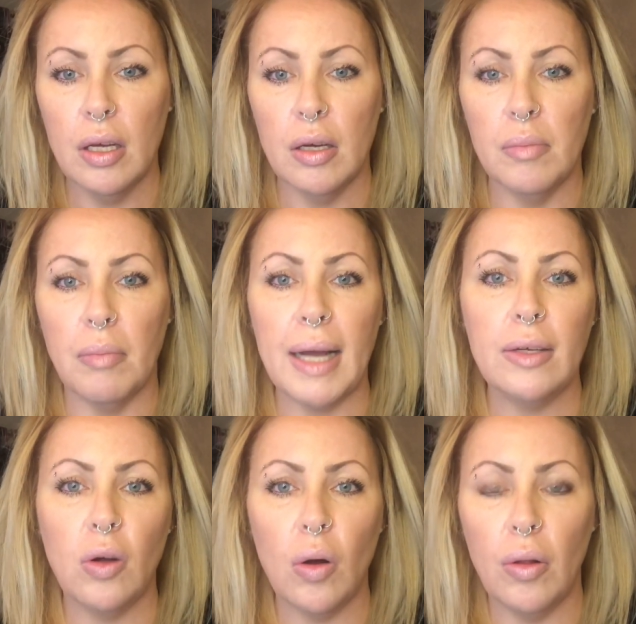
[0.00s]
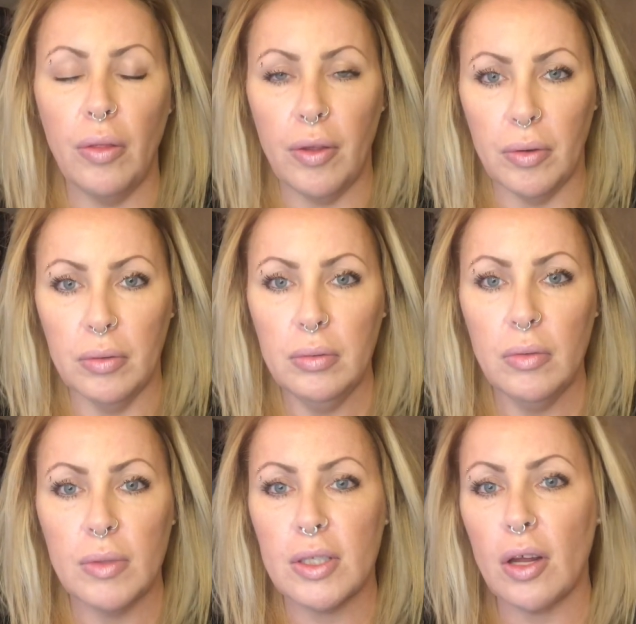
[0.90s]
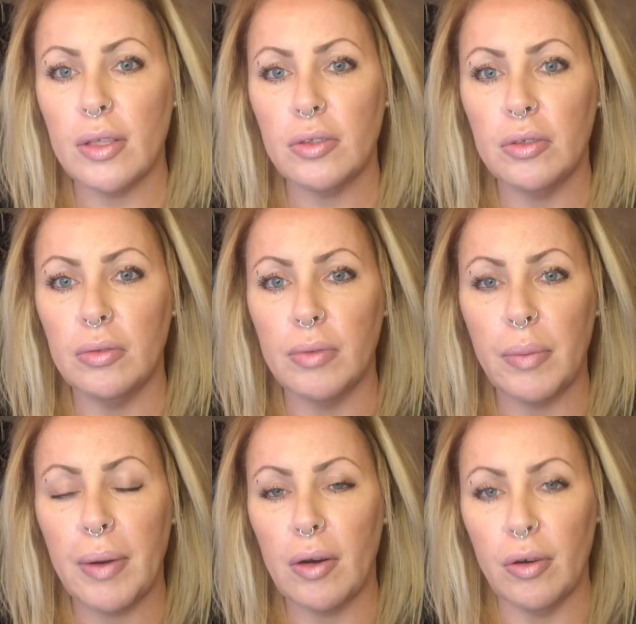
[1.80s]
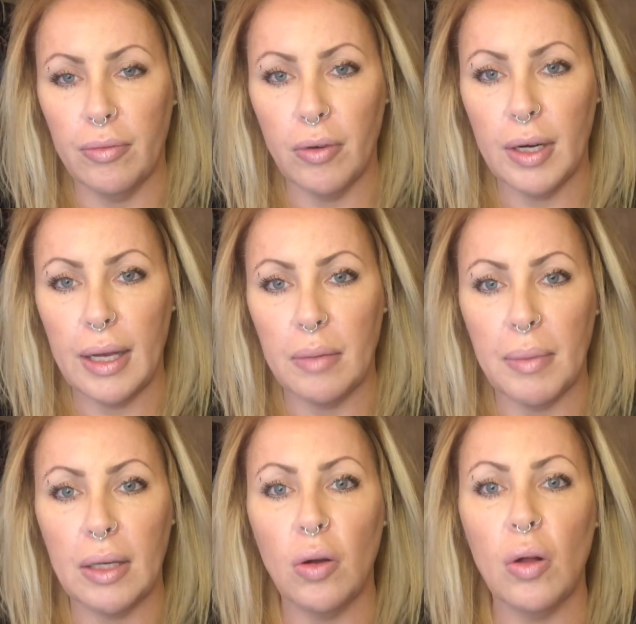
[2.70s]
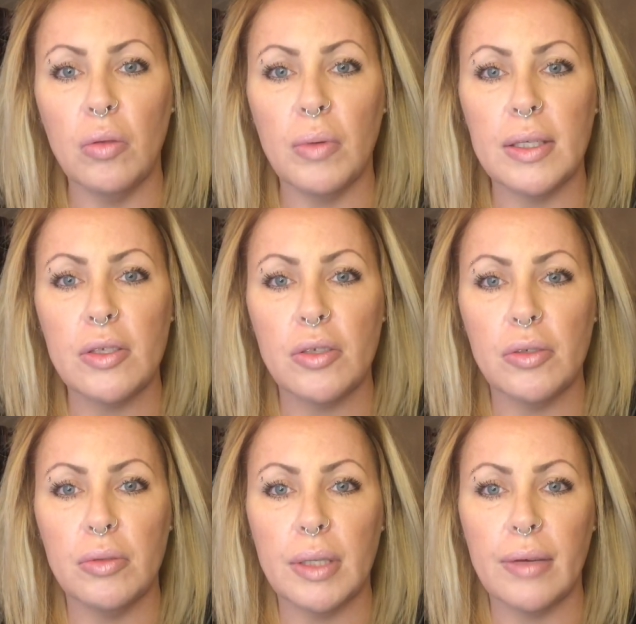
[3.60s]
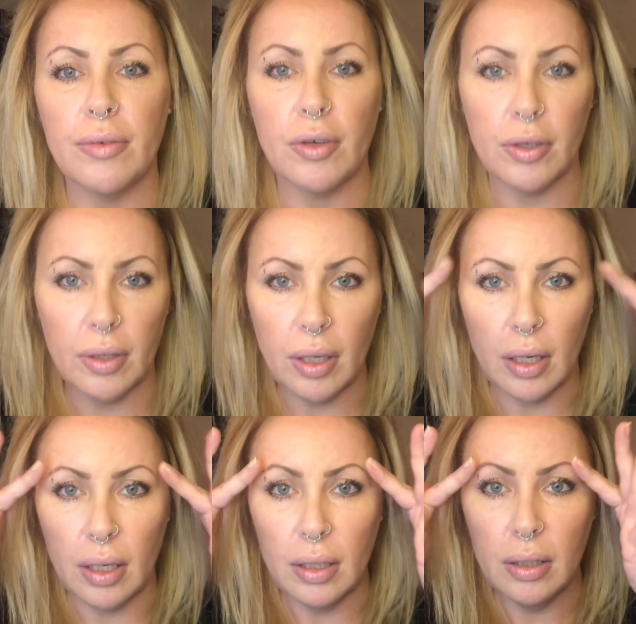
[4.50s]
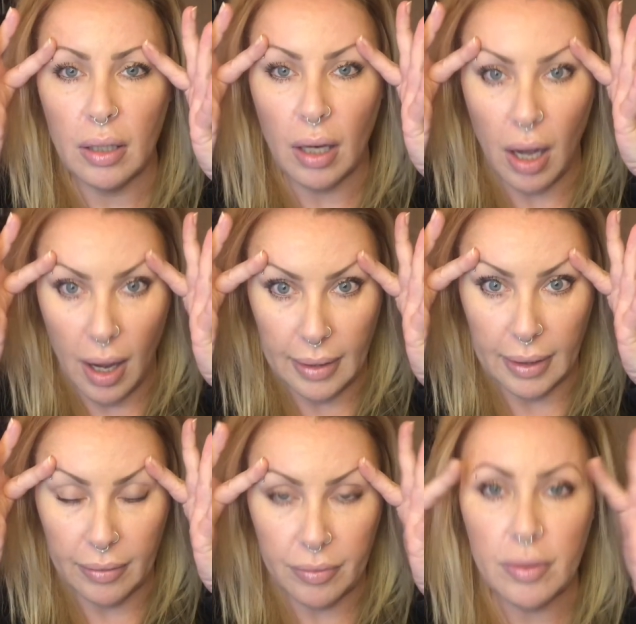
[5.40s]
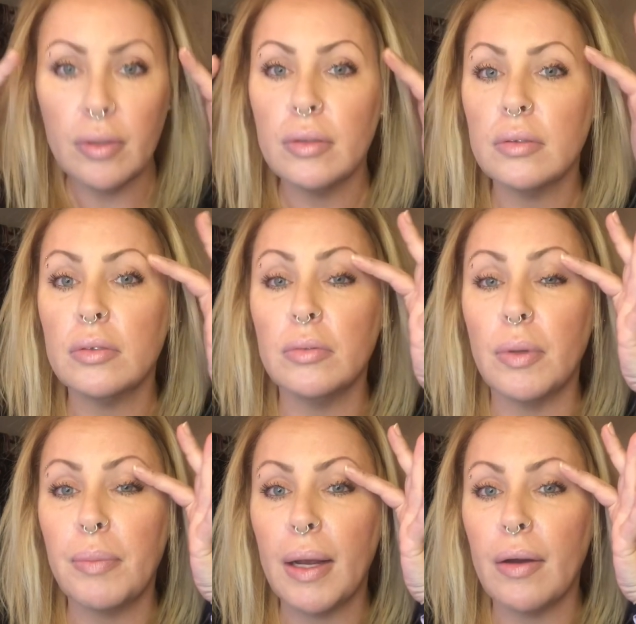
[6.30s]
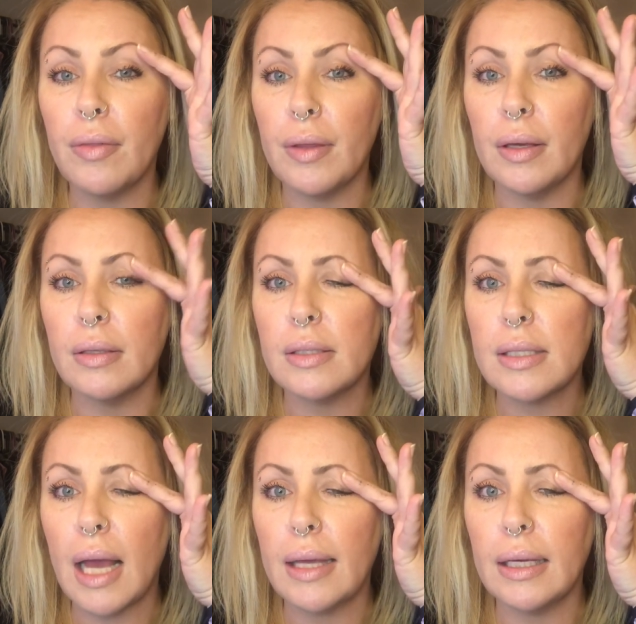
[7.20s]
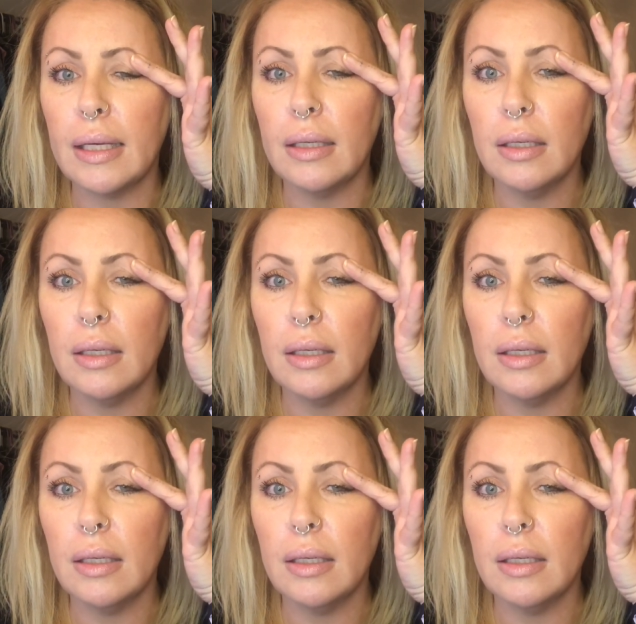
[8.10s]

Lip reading: My goal, though, was not to repair her forehead. My goal was to give her a eye lift, to repair the sagging